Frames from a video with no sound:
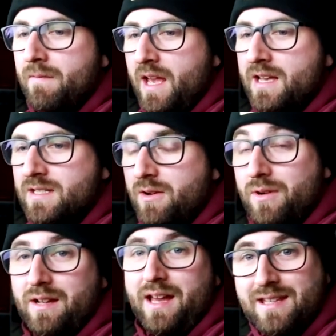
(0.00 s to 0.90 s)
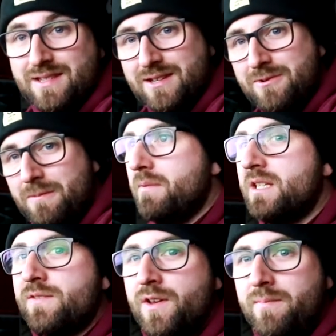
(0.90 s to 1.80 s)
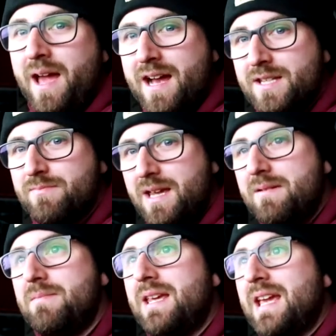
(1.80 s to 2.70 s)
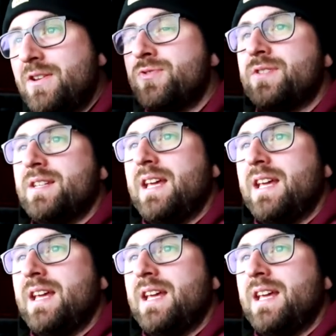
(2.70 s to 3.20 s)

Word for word: as I would like to, but this film has made me interested